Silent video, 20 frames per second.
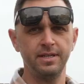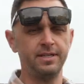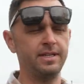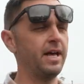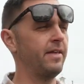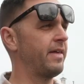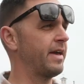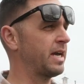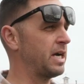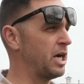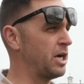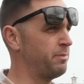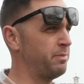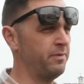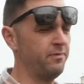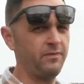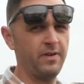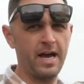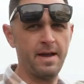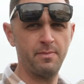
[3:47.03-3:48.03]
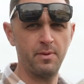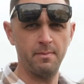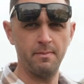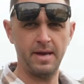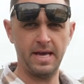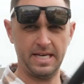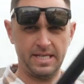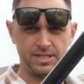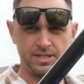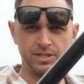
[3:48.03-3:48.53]
Now that carbon fiber
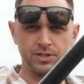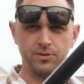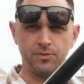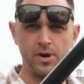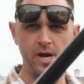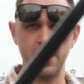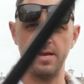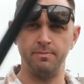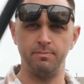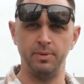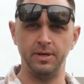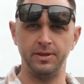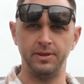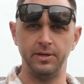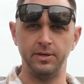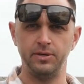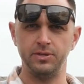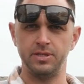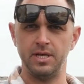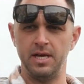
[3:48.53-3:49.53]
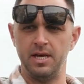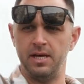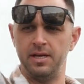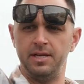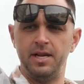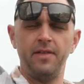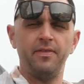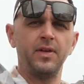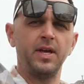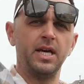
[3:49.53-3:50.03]
mast is great, but there's uh,
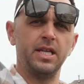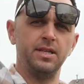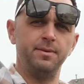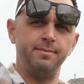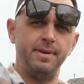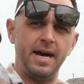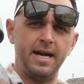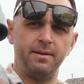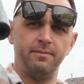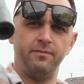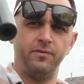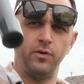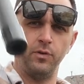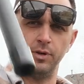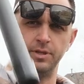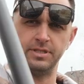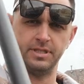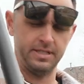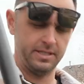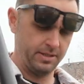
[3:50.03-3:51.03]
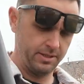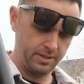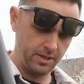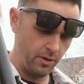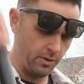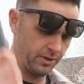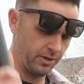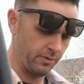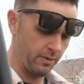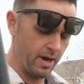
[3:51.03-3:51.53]
nothing on the bottom for it to
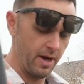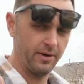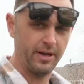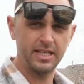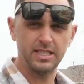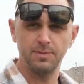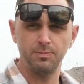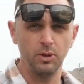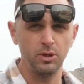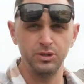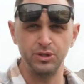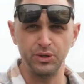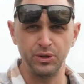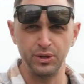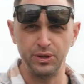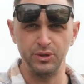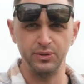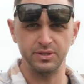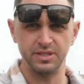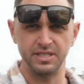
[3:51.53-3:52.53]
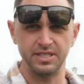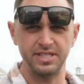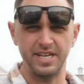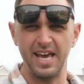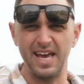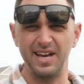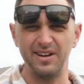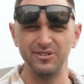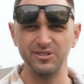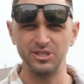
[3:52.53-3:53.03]
go in the ground. I suppose you could use a
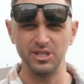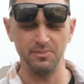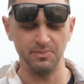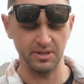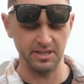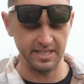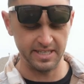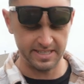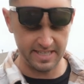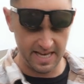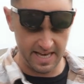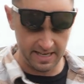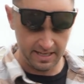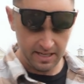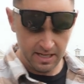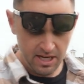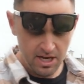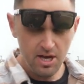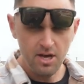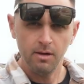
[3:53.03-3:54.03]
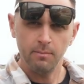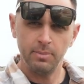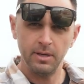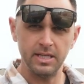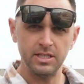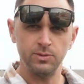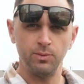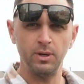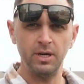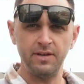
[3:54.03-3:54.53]
stake or something like that.
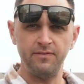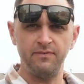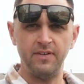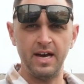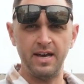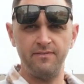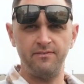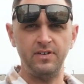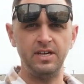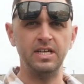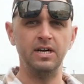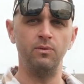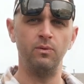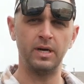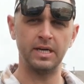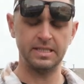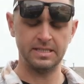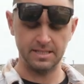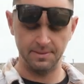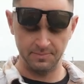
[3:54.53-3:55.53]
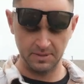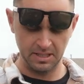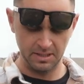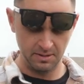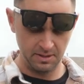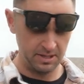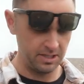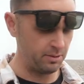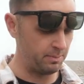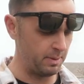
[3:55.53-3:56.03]
But at 25 feet, I wanted something a
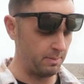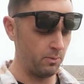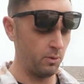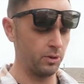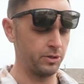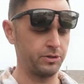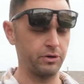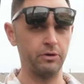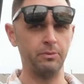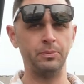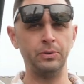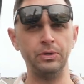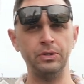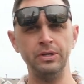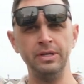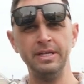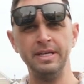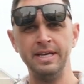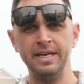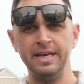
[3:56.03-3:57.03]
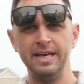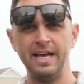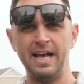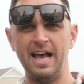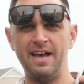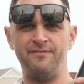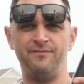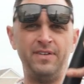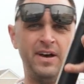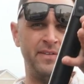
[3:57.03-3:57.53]
little bit more durable.
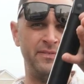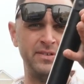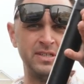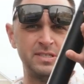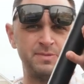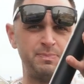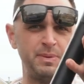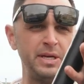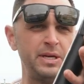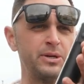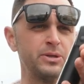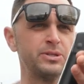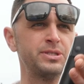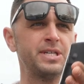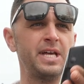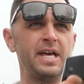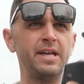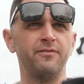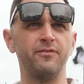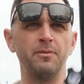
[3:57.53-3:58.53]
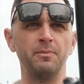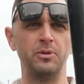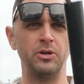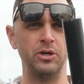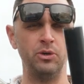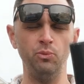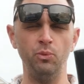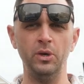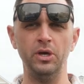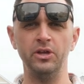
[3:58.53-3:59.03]
I found this speaker stand from
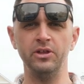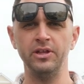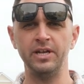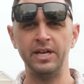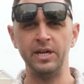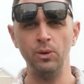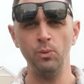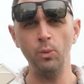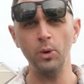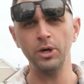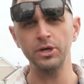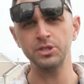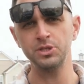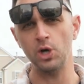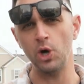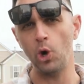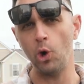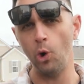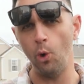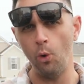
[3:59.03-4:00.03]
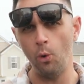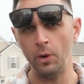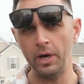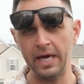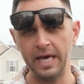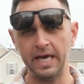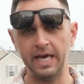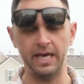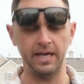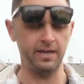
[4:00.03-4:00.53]
Goodwill and it works
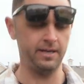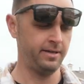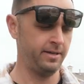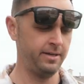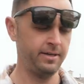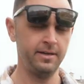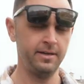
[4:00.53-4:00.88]
okay.